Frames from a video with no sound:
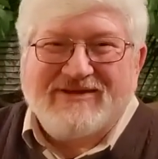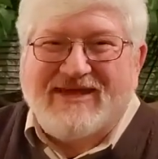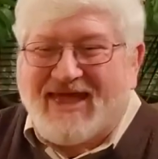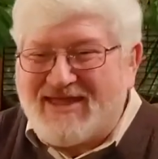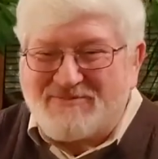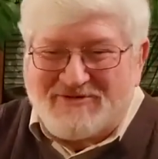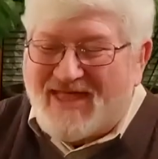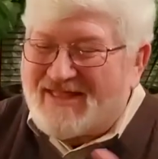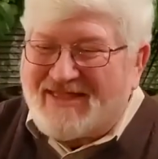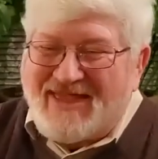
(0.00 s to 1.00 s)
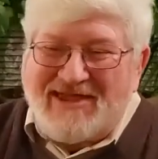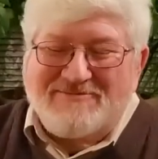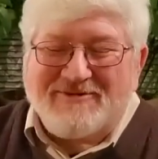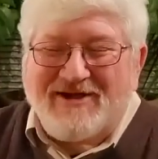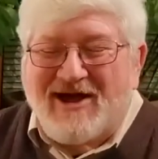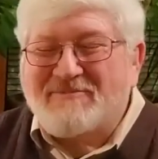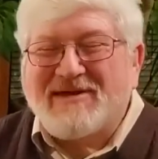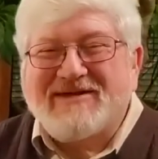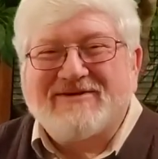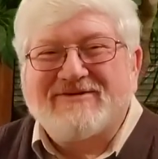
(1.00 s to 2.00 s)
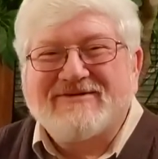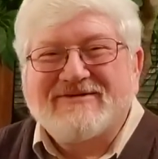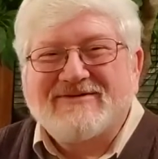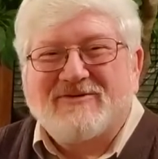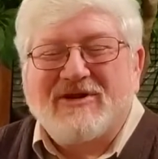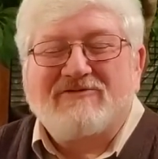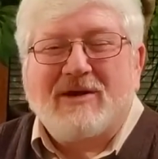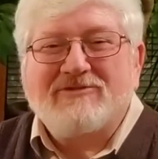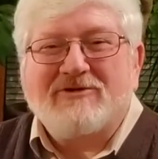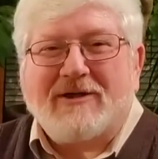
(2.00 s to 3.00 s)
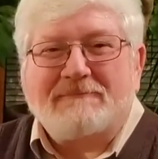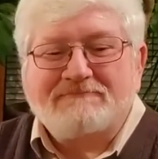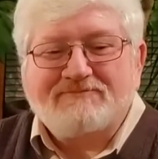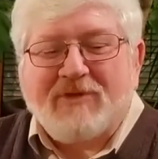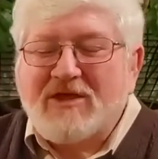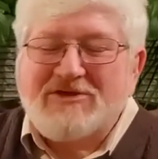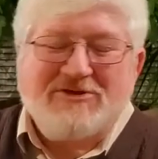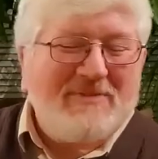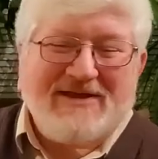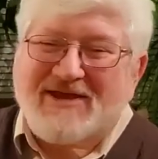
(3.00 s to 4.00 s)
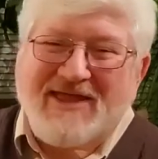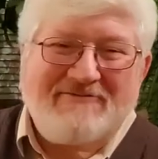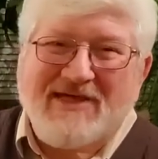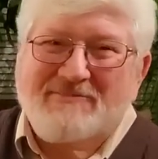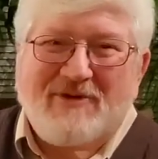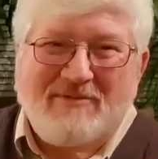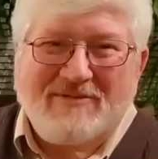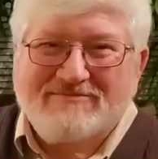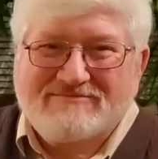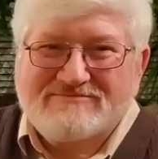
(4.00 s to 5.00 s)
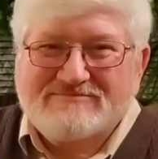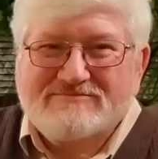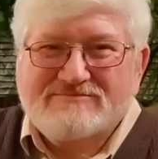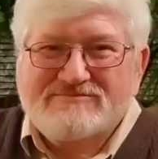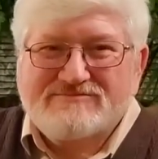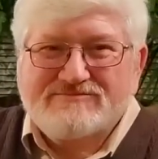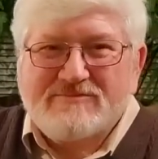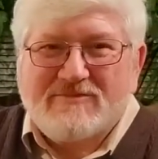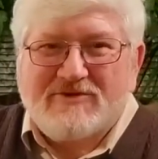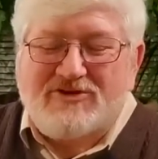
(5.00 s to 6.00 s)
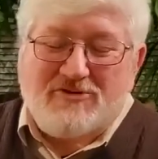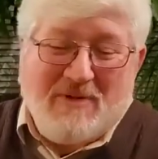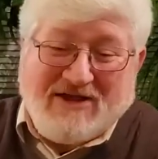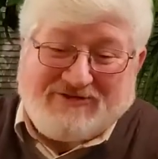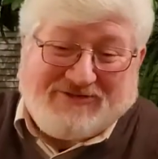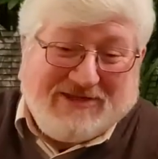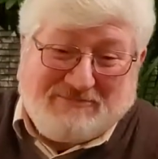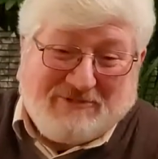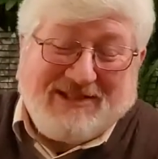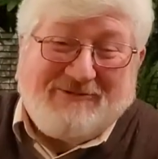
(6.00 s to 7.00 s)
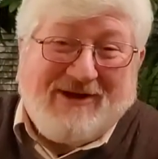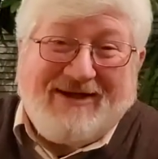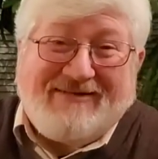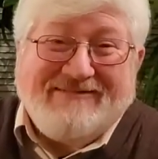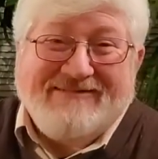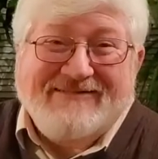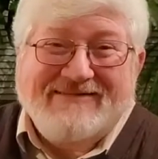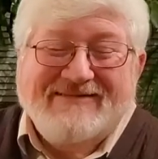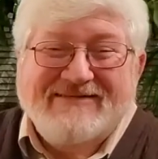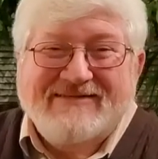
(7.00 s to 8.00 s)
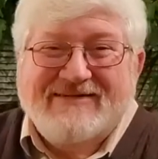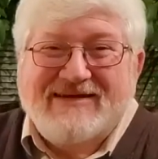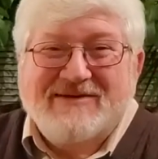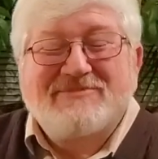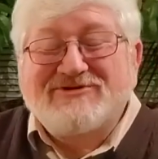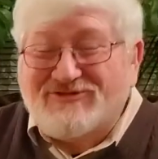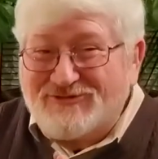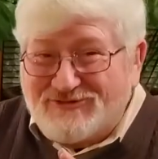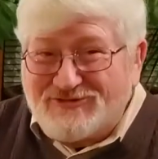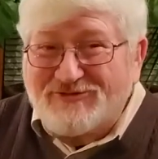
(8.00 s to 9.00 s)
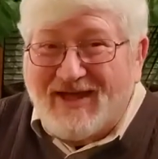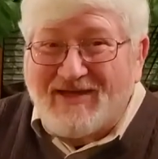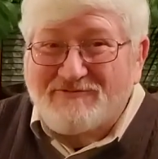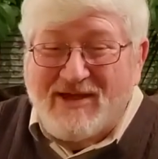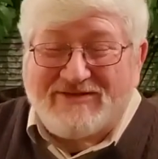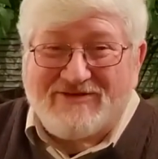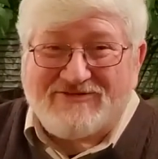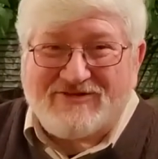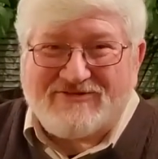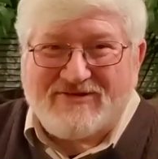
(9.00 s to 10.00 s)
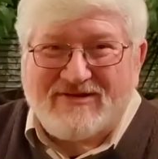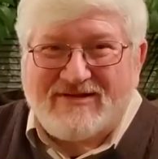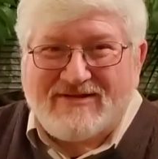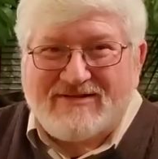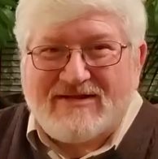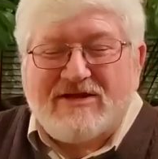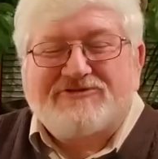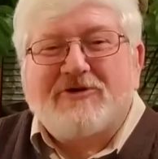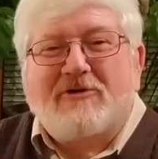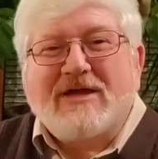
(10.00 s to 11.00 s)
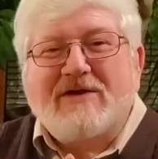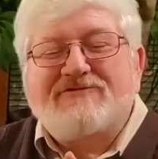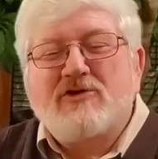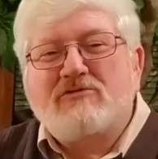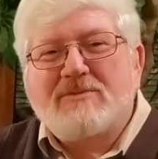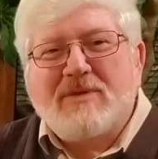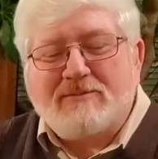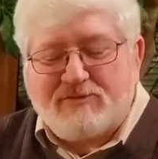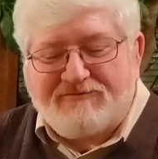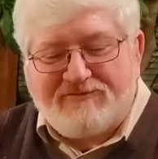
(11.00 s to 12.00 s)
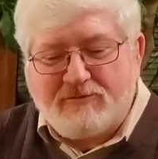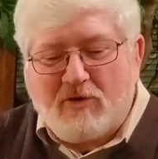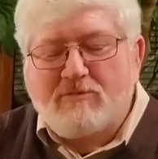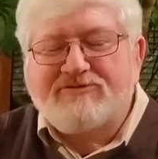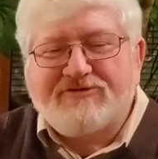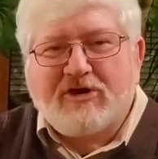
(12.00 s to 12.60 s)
game or that game or hobby or whatever I'm doing." You may not have that problem. You might sleep really well, but you do have weaknesses. So if you remember a few moments